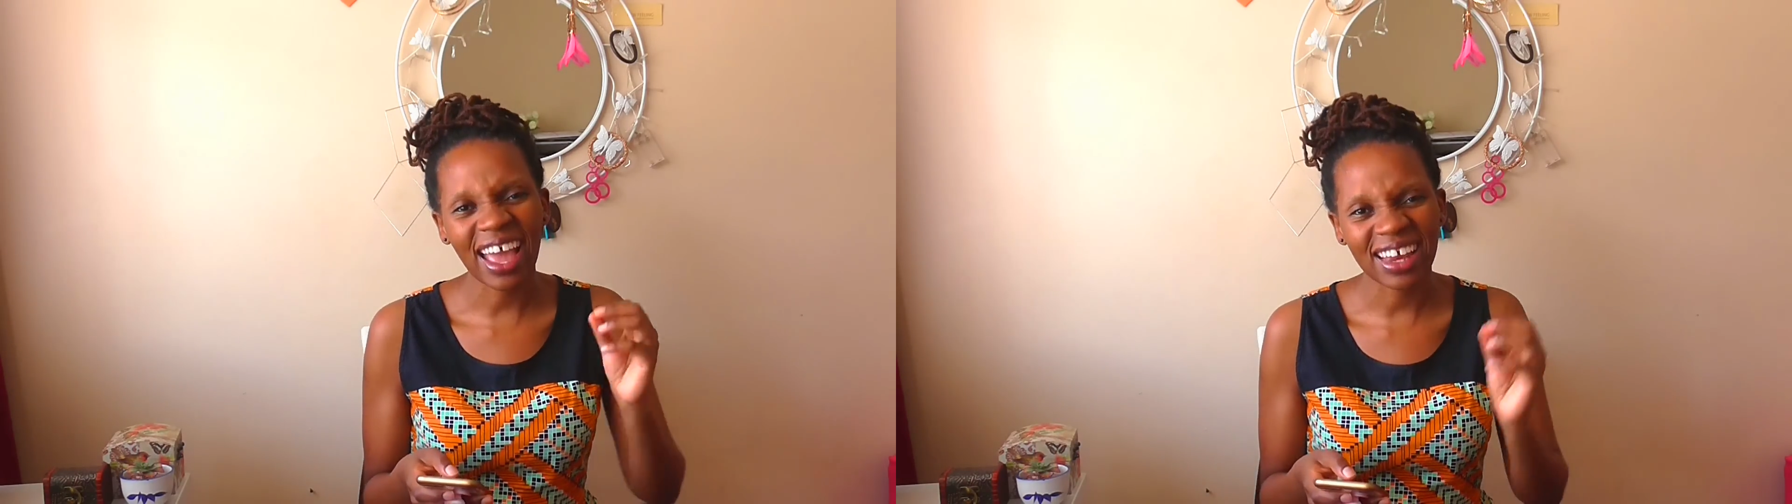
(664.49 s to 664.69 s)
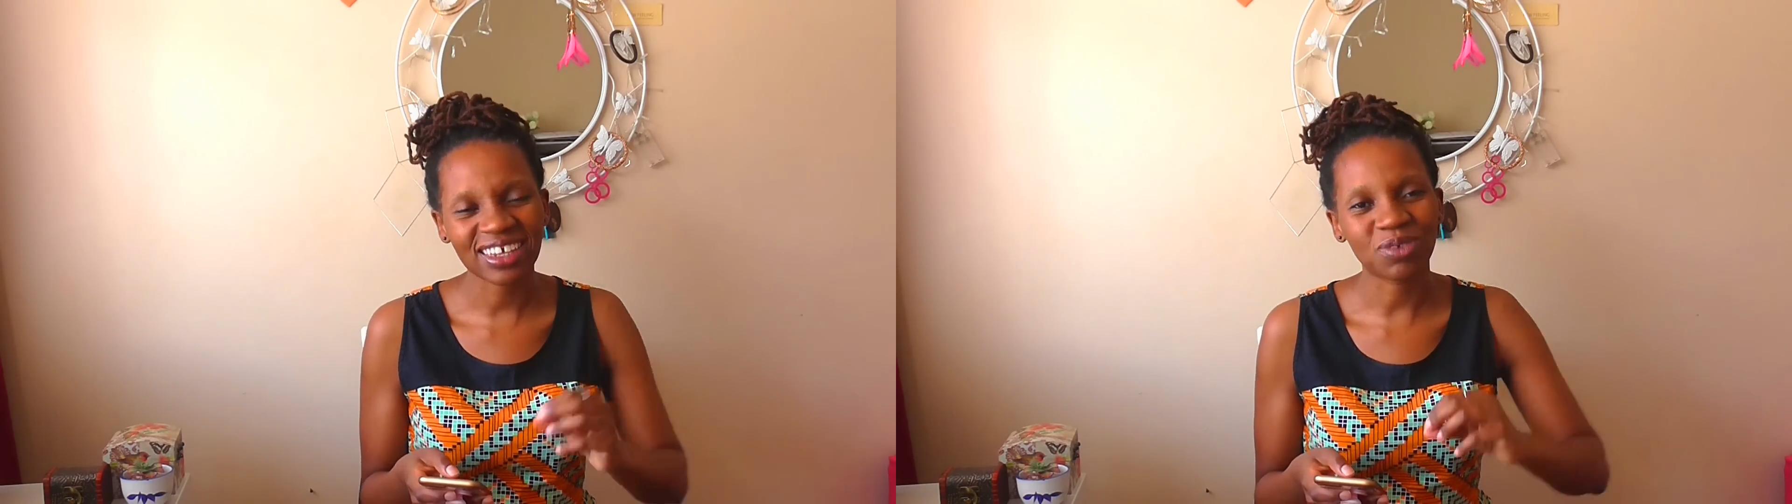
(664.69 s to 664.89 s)

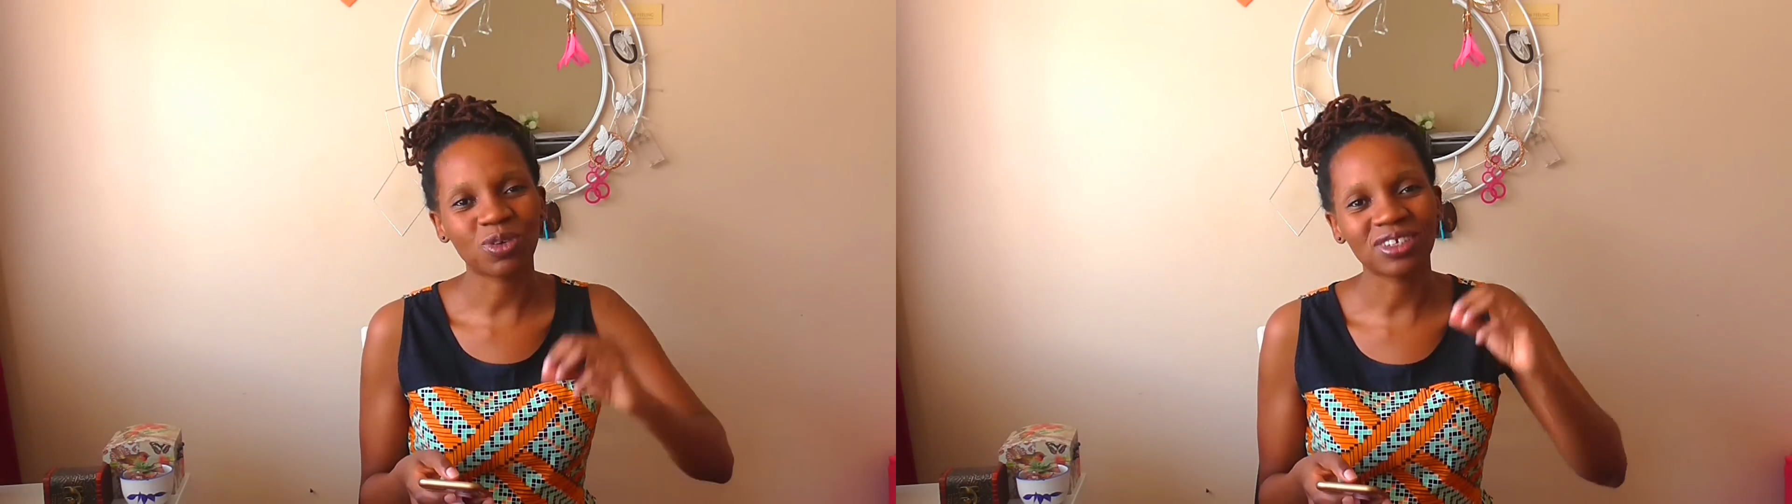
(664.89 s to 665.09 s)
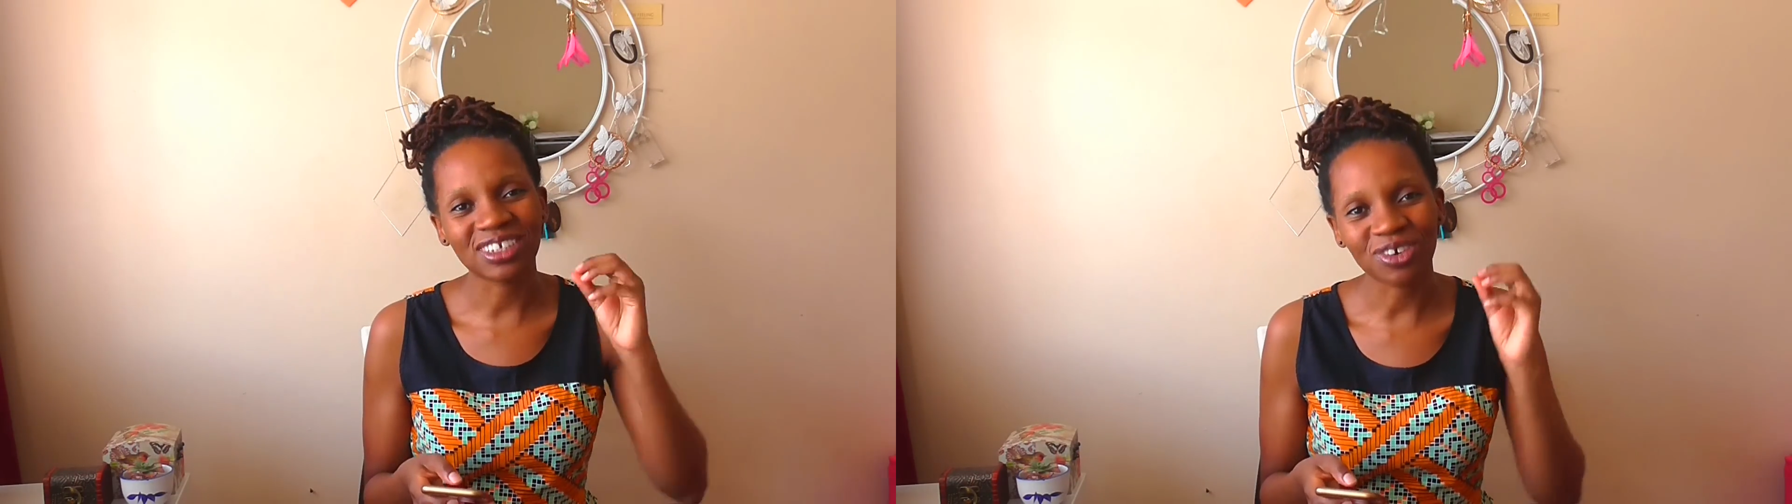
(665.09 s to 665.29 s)
and it
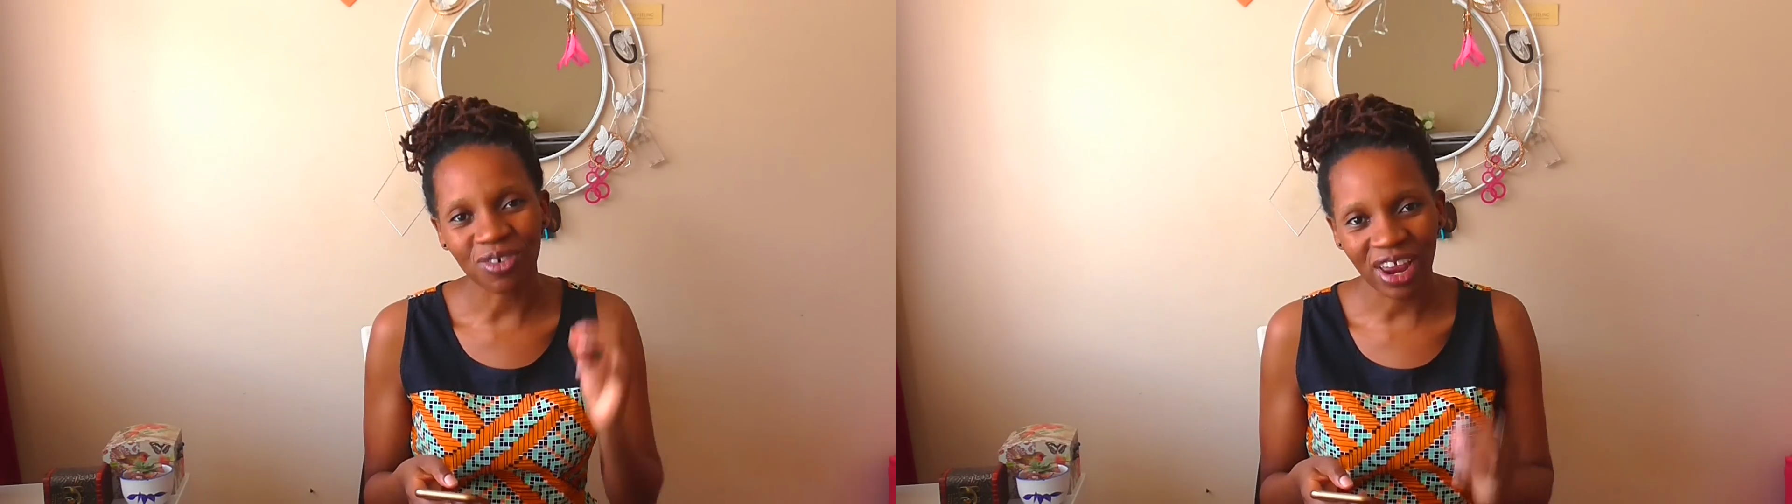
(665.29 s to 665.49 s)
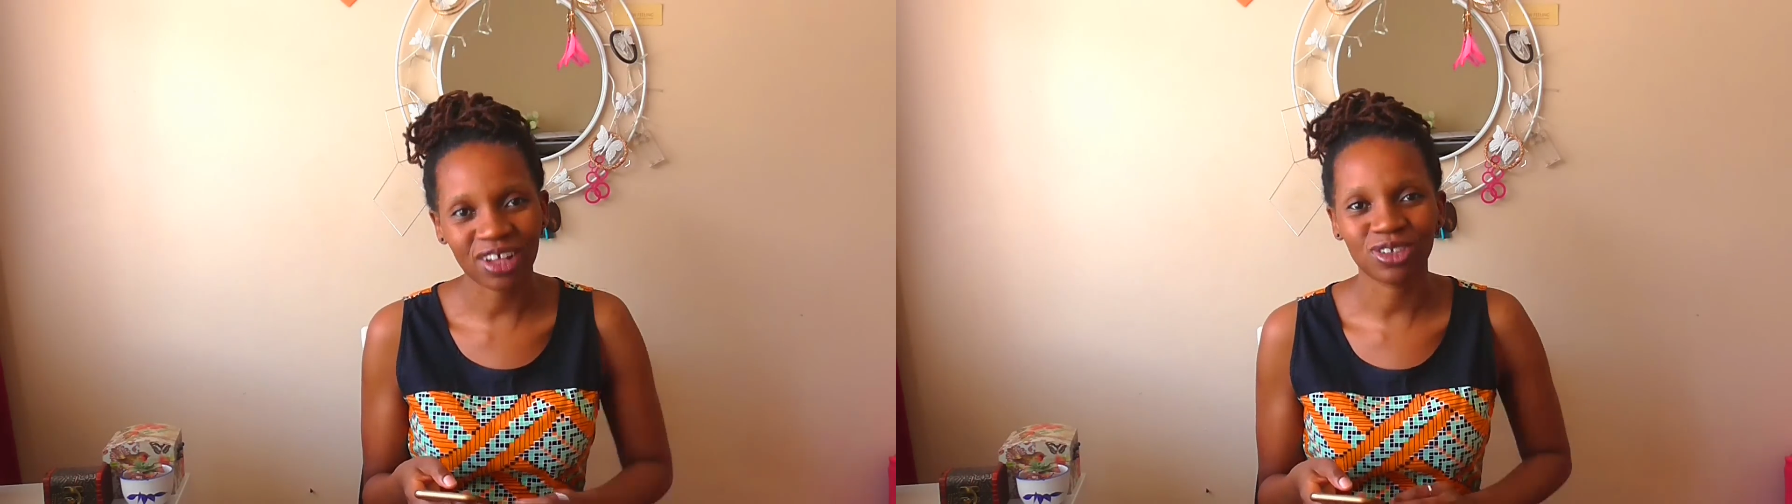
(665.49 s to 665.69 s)
will
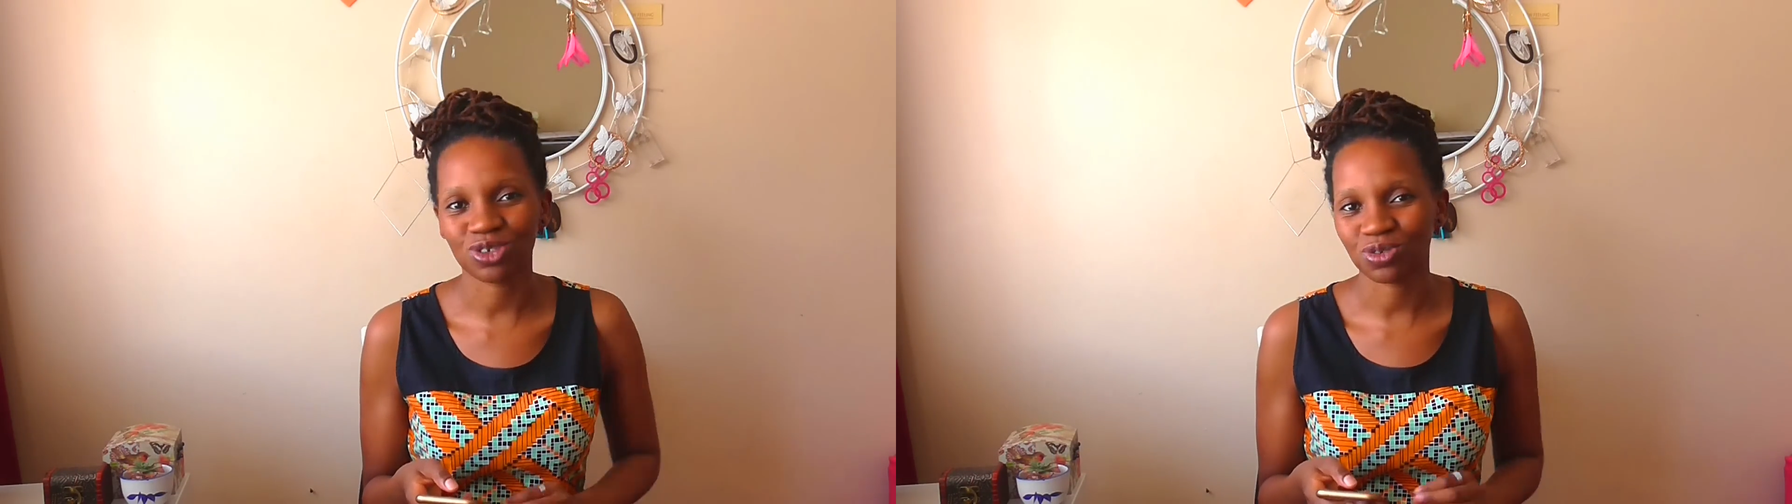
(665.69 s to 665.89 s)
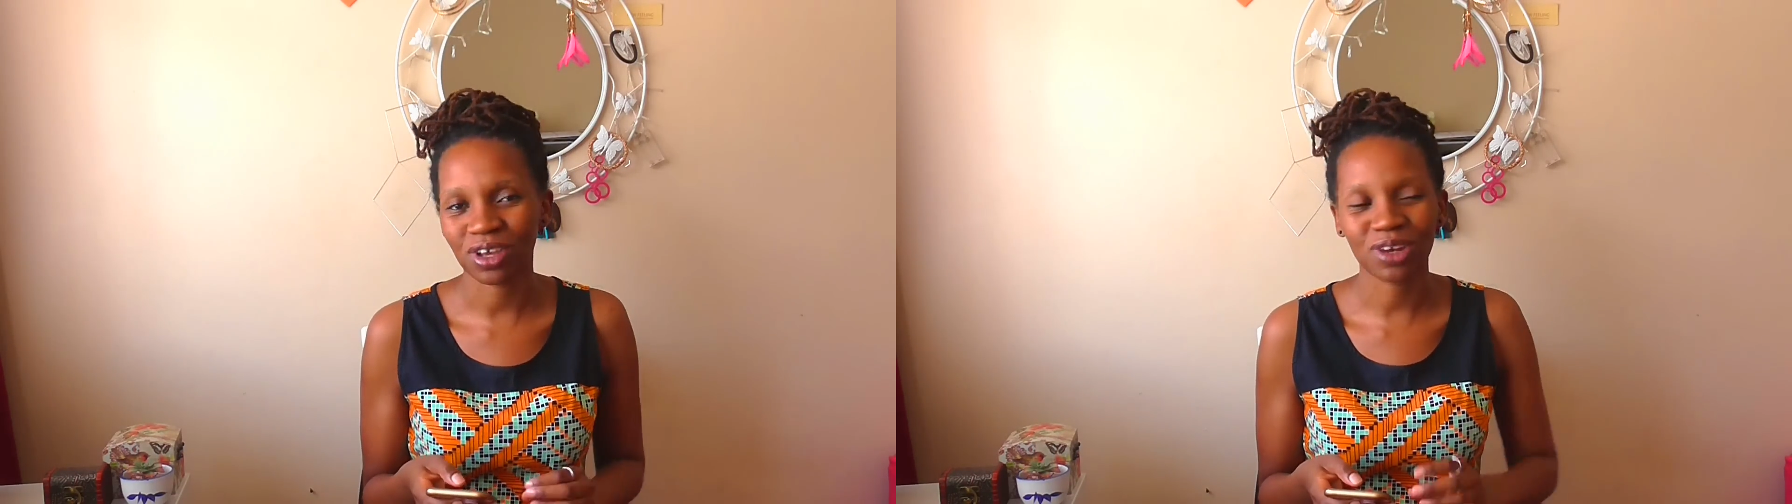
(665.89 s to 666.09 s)
derail you.